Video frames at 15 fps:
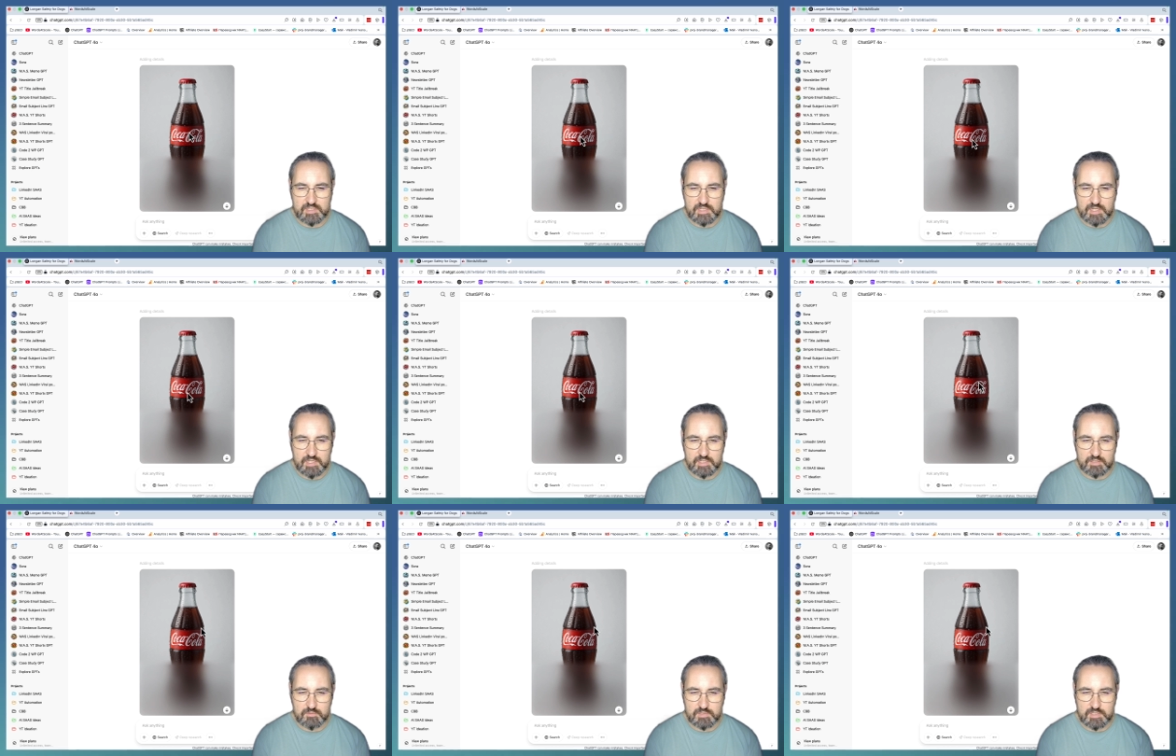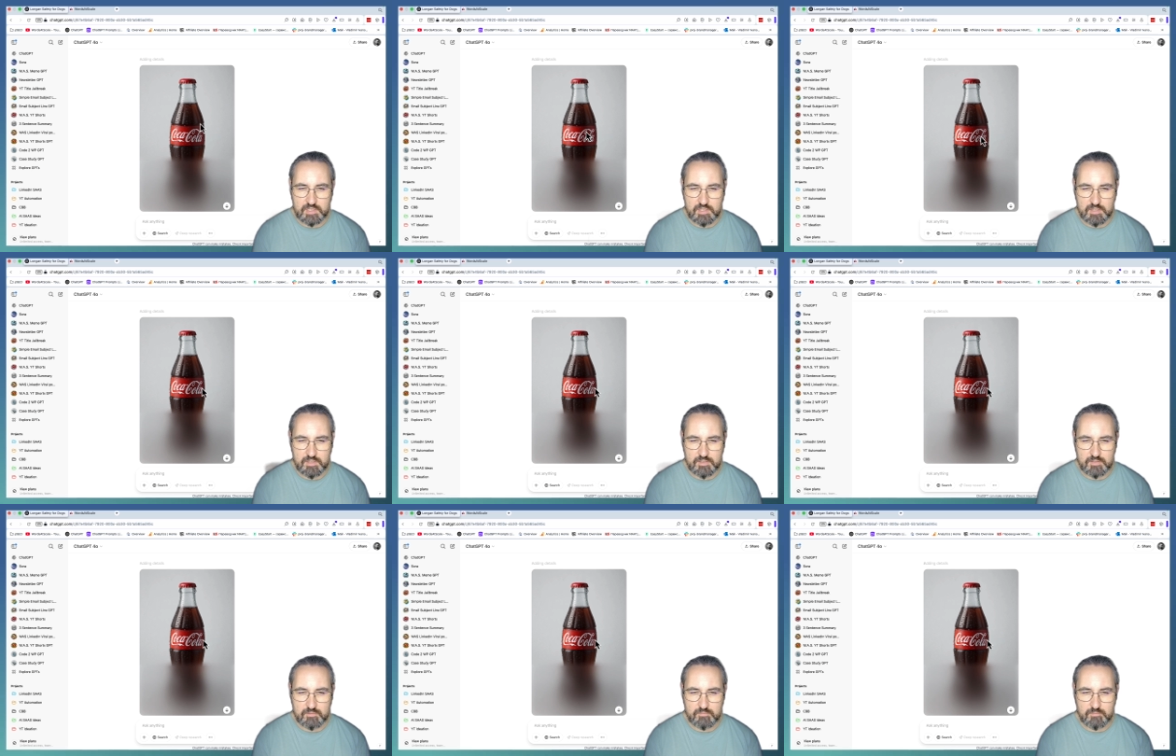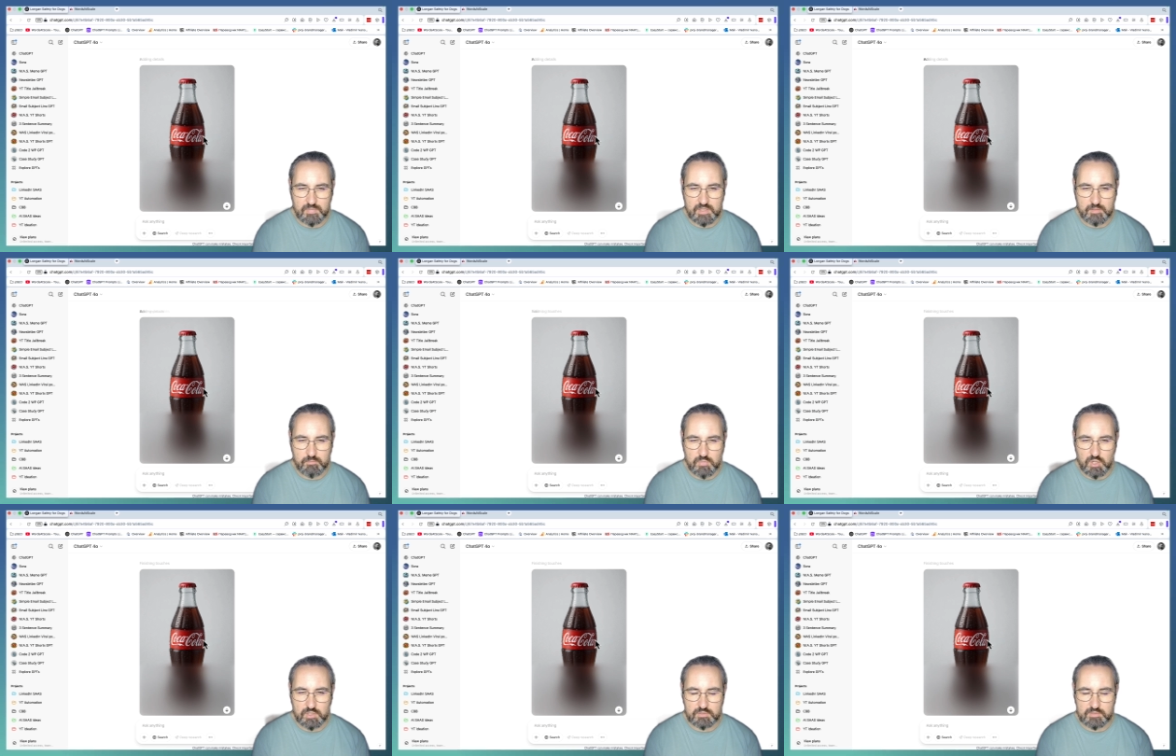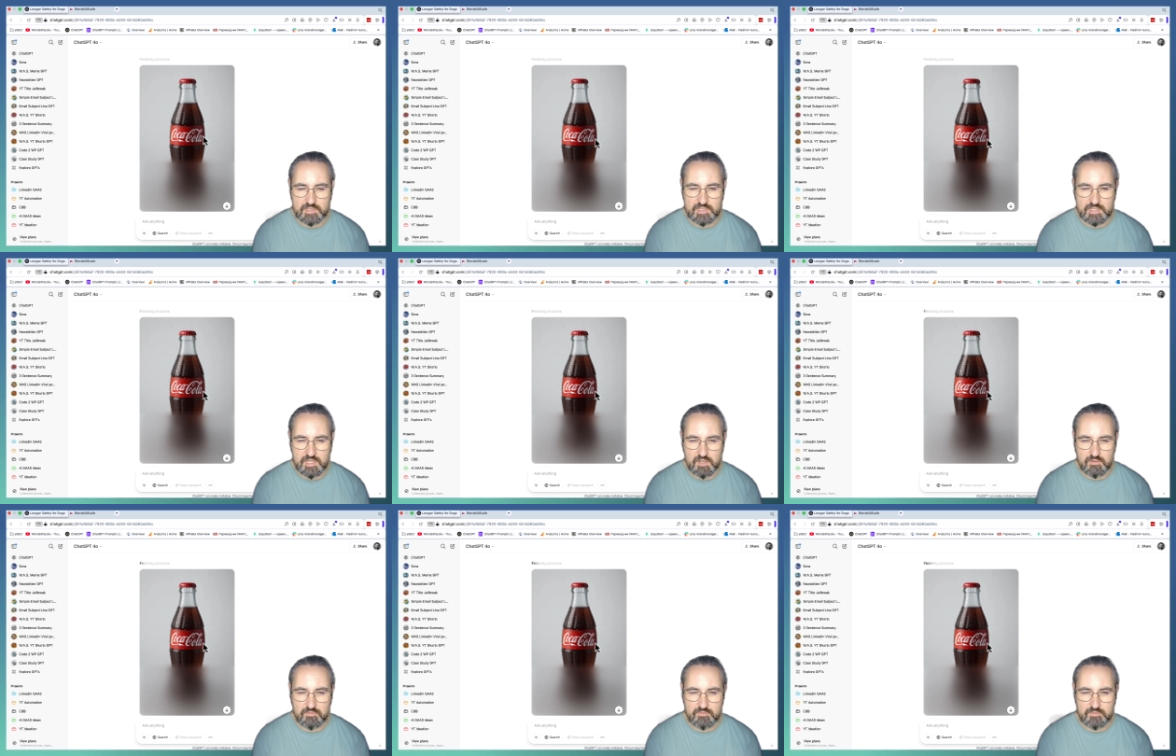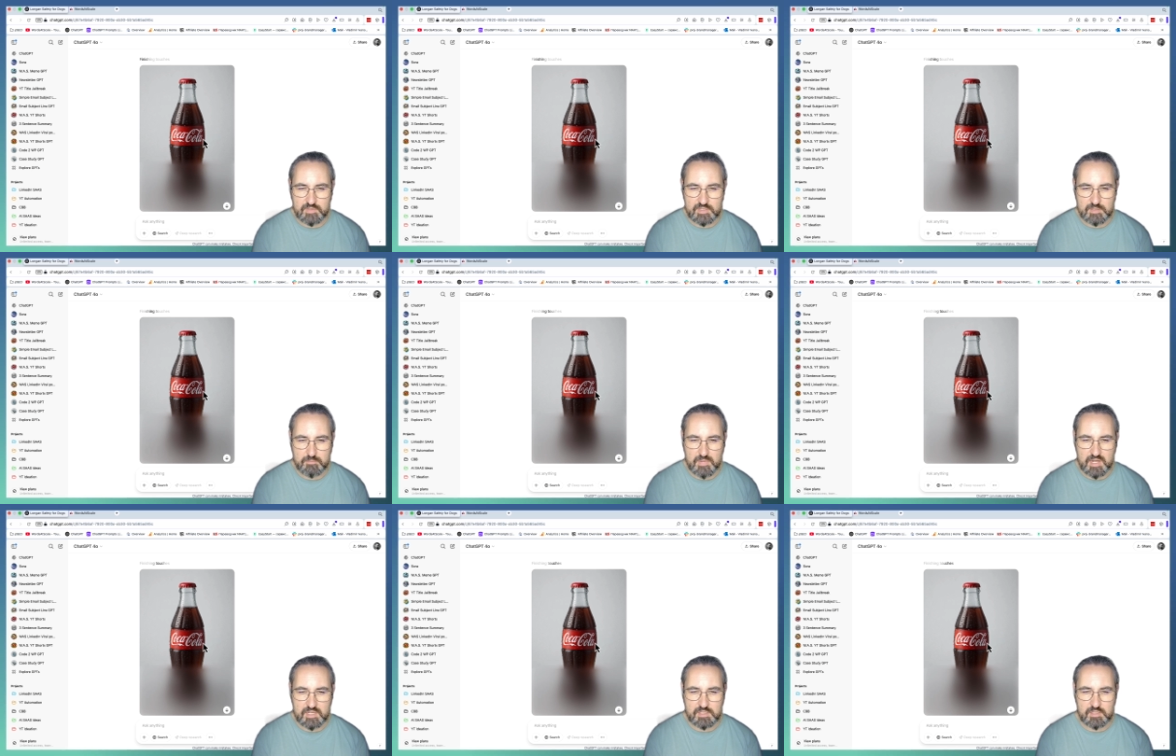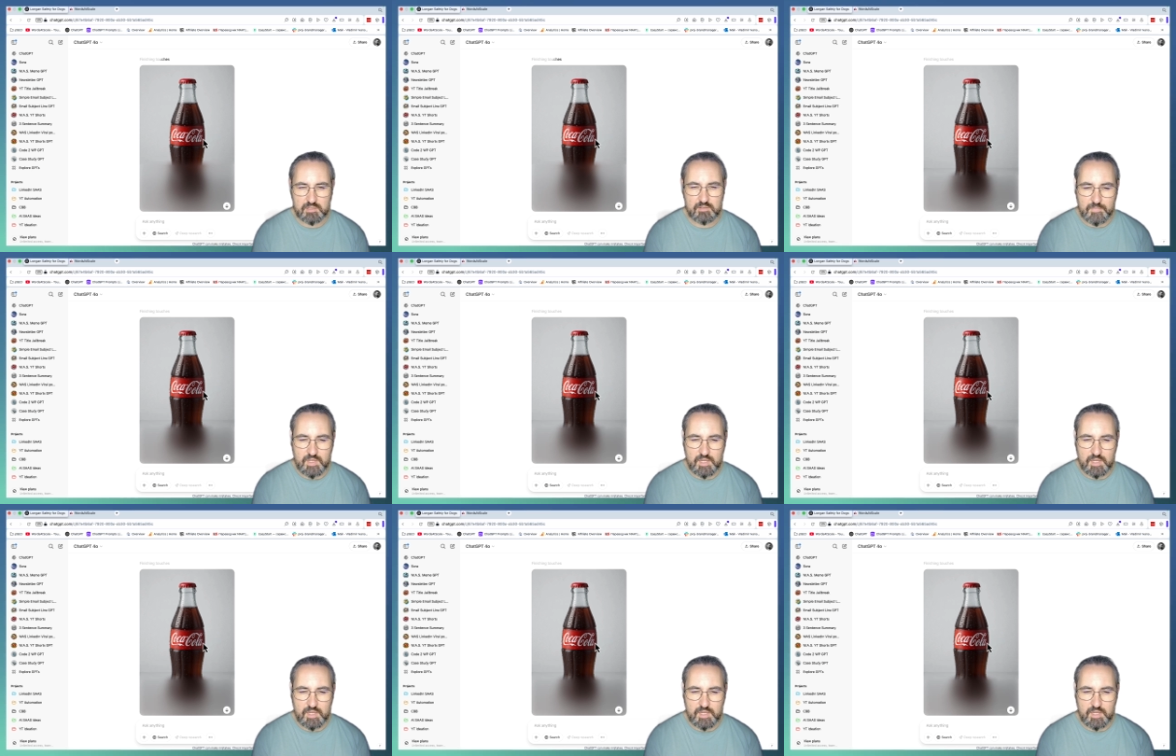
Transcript: these angles here, but the bottle itself, it's amazing.